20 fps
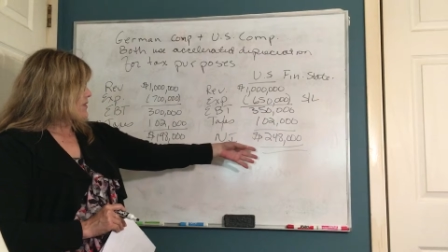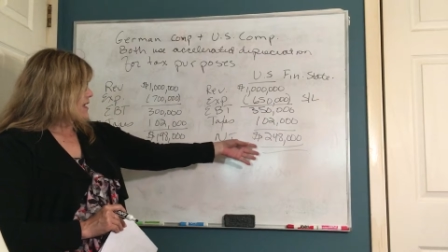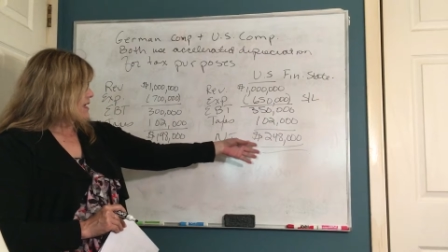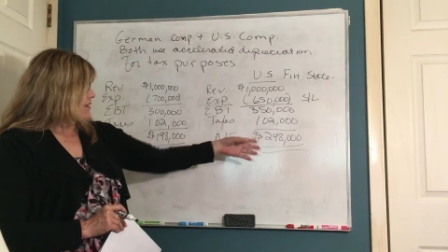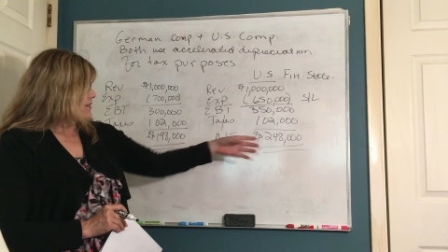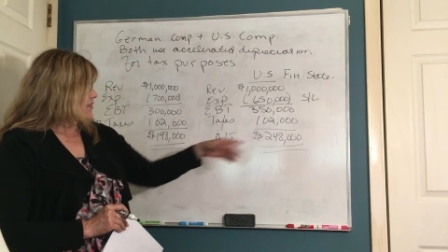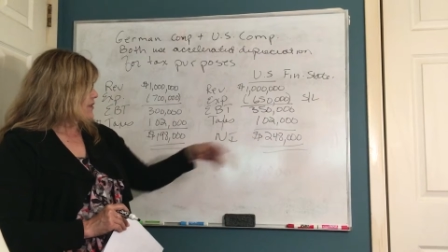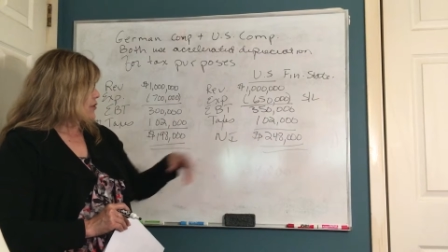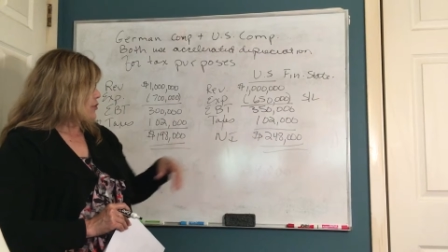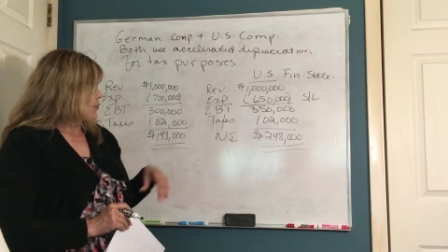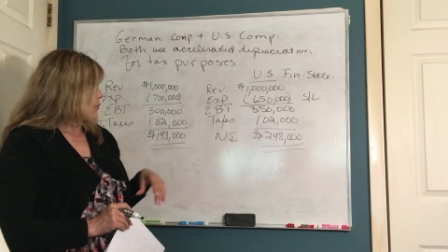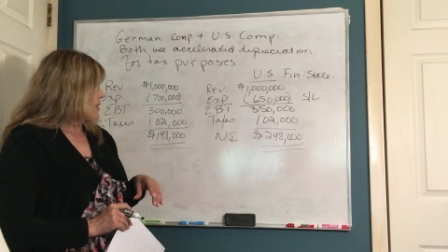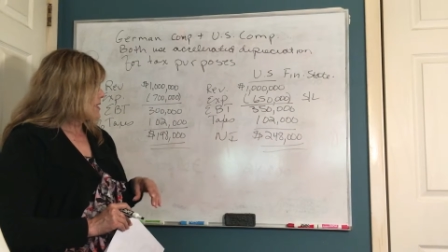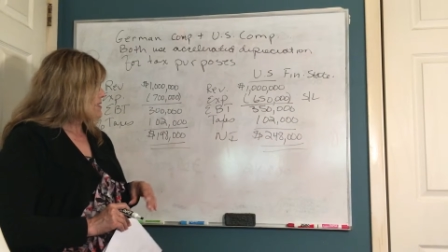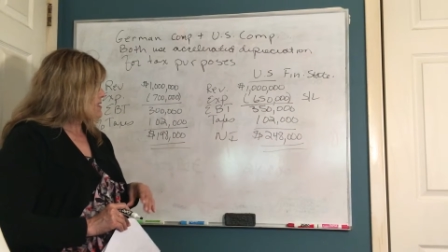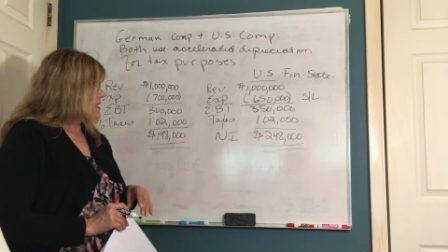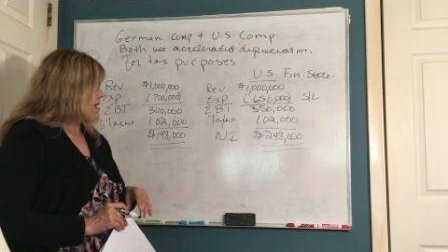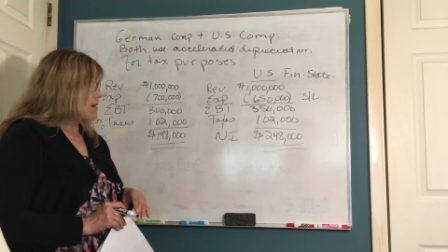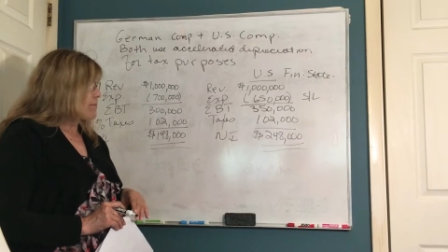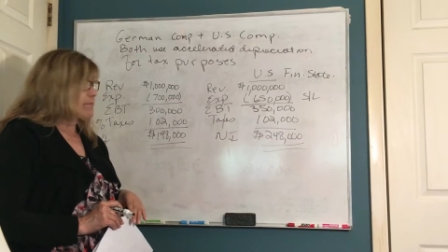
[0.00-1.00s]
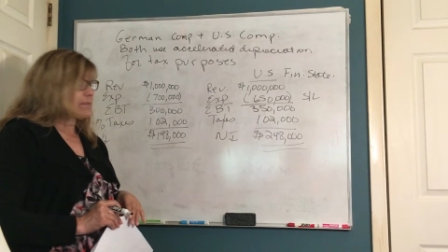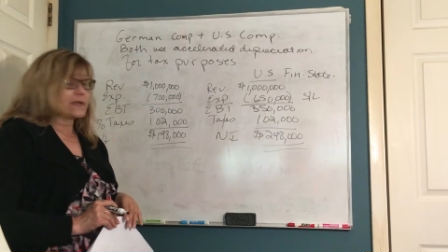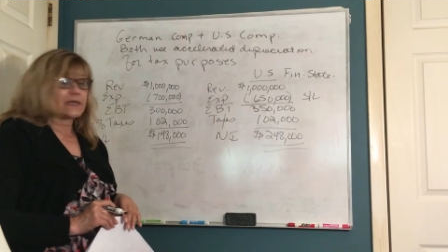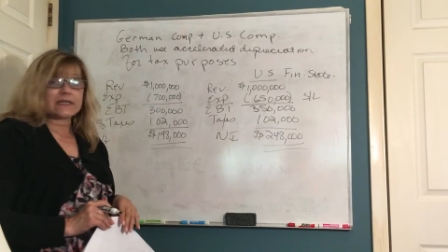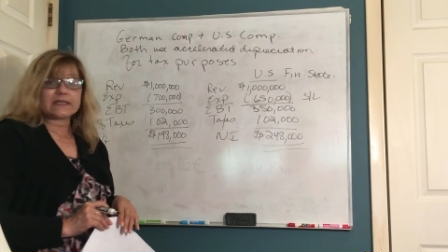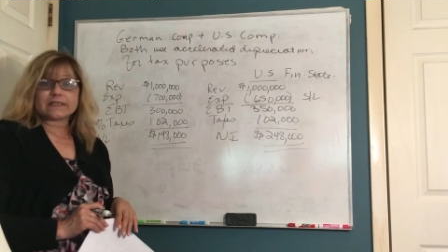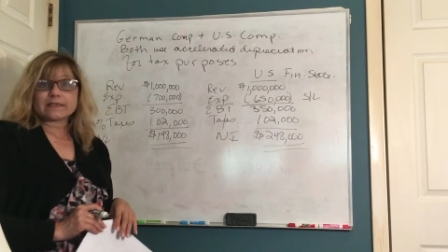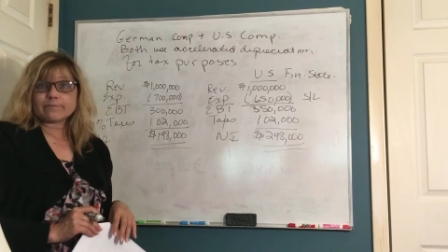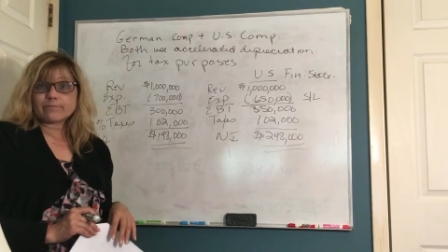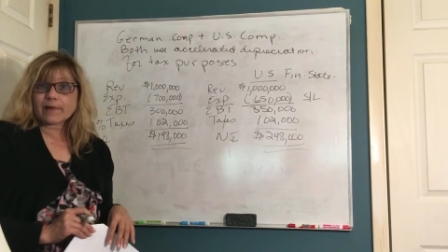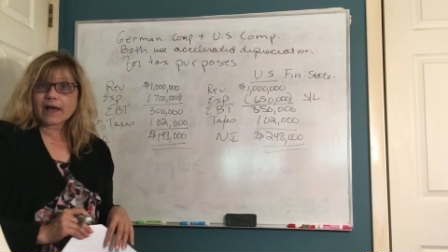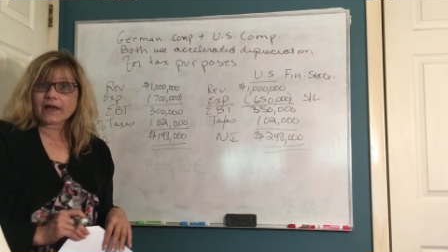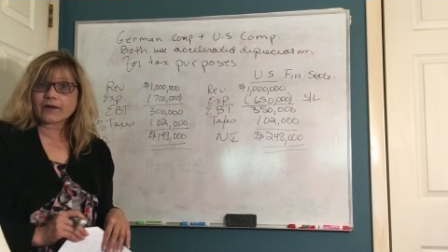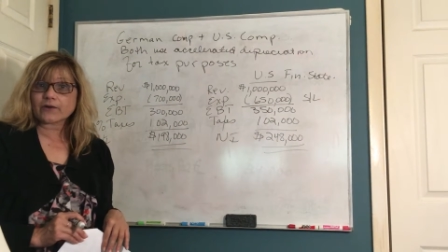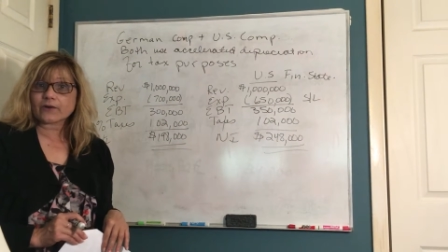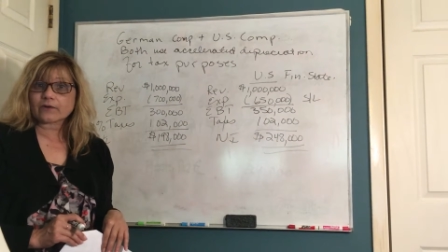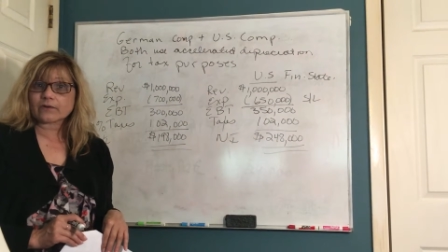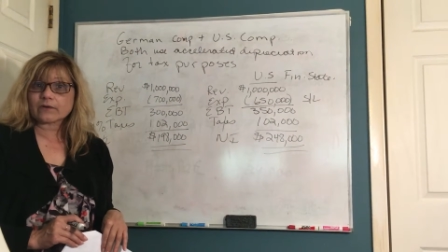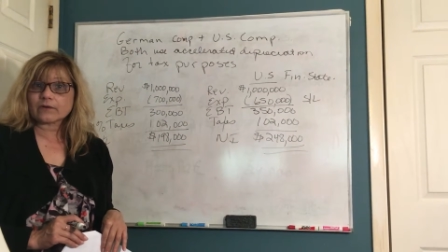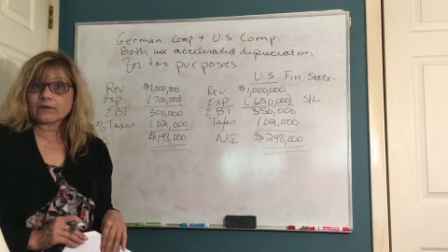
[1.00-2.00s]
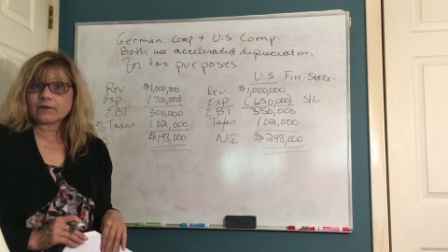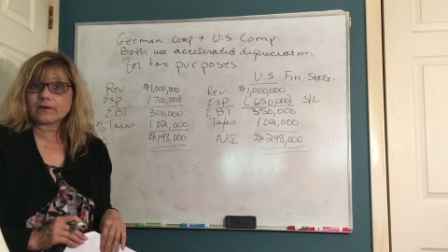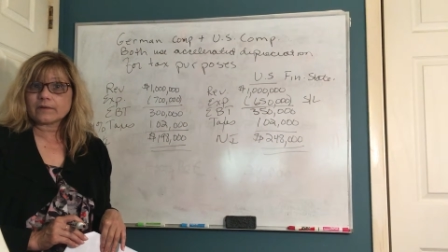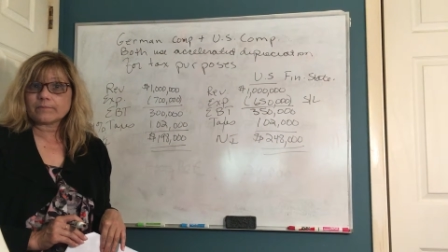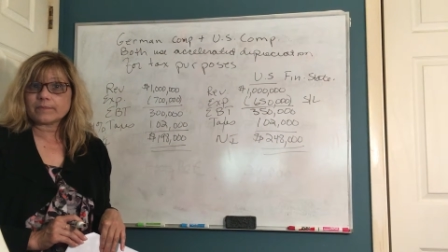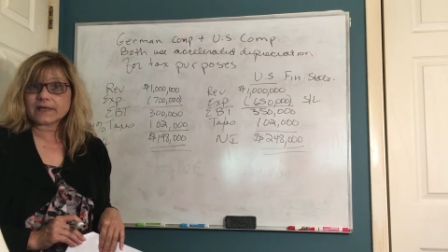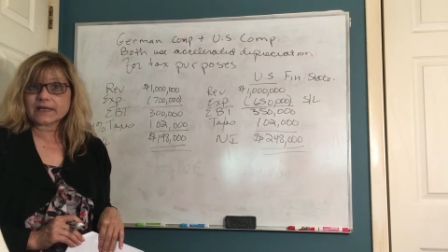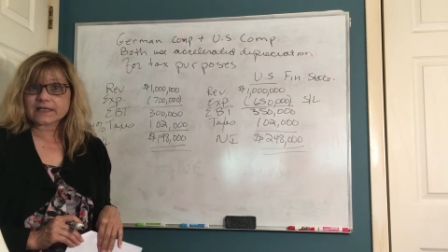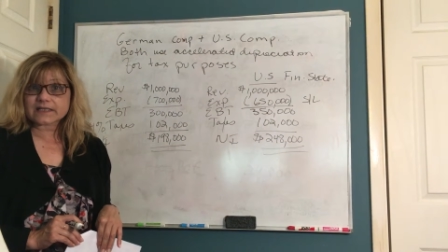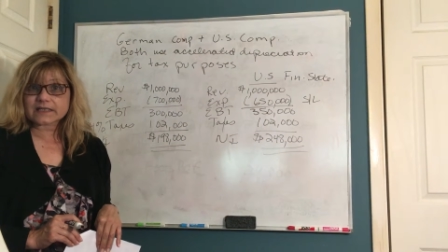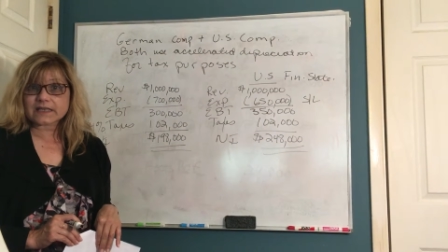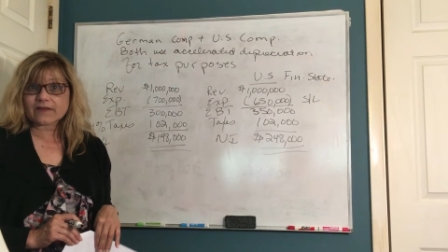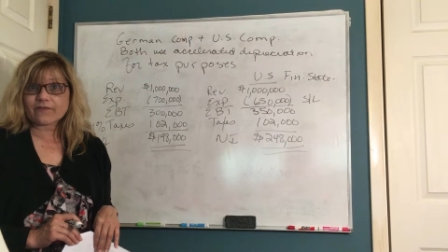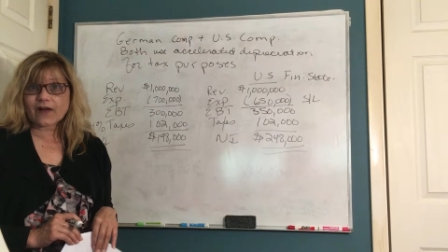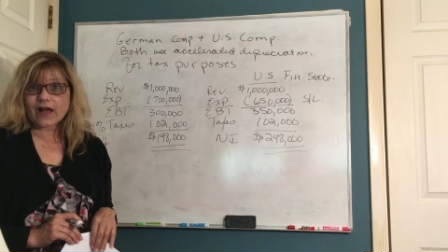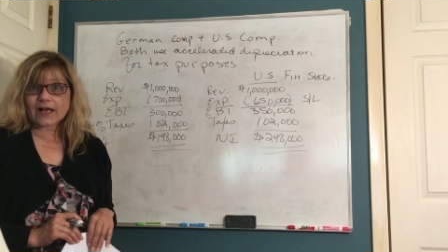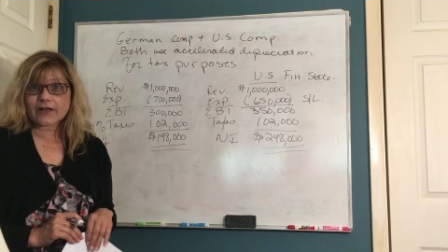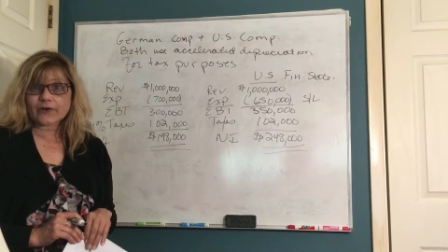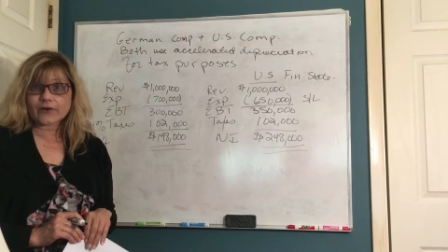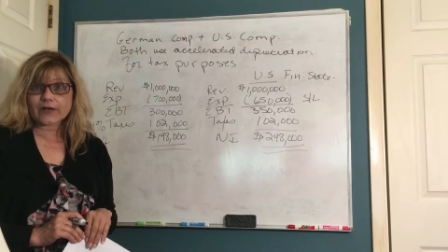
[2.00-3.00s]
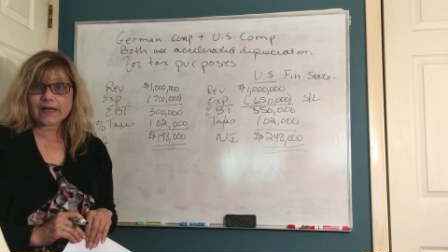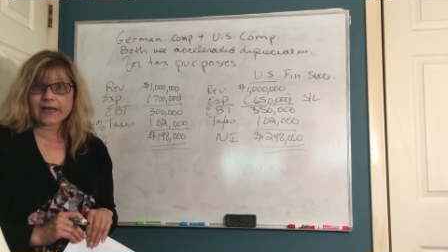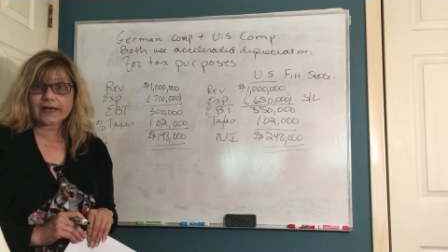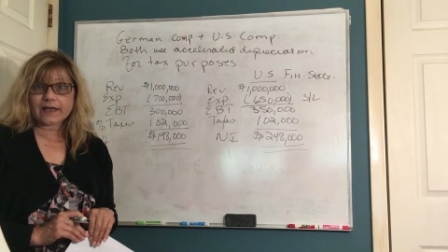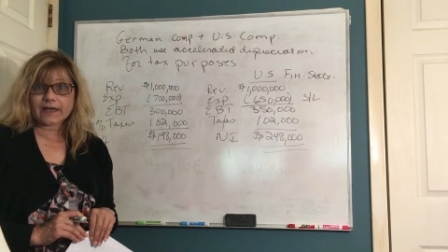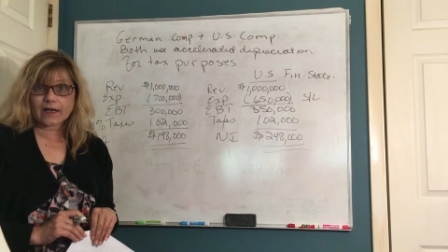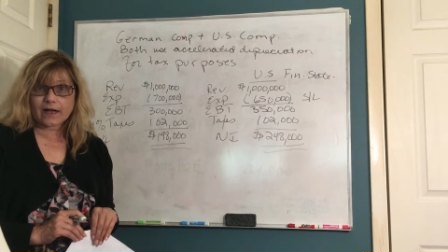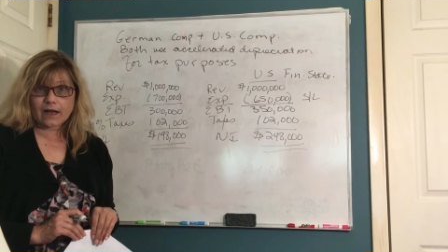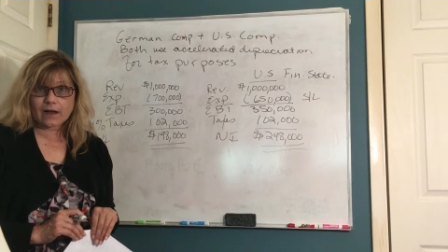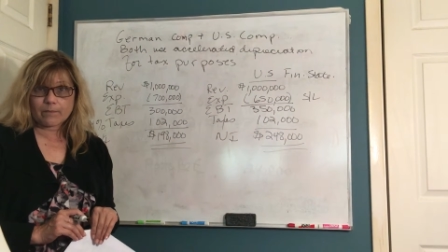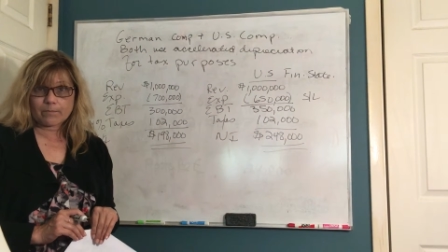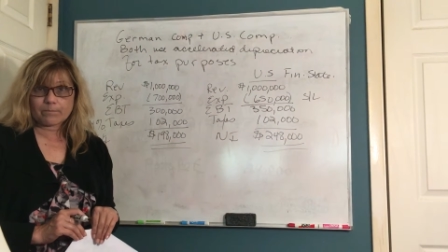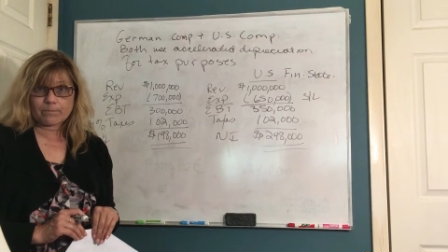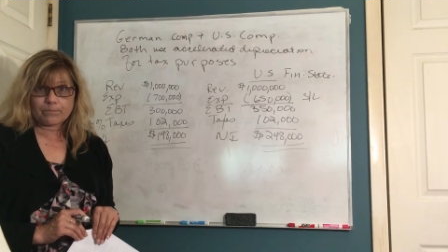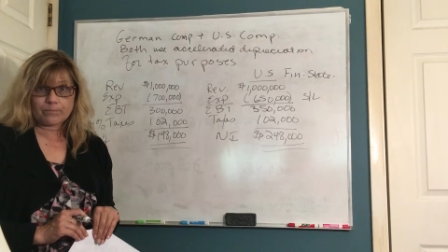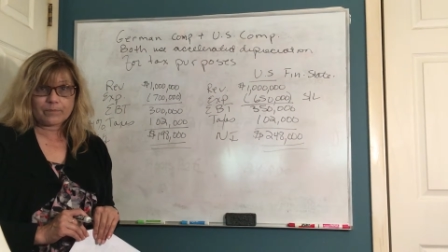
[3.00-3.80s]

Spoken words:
think the U.S. company did better because they have higher net income.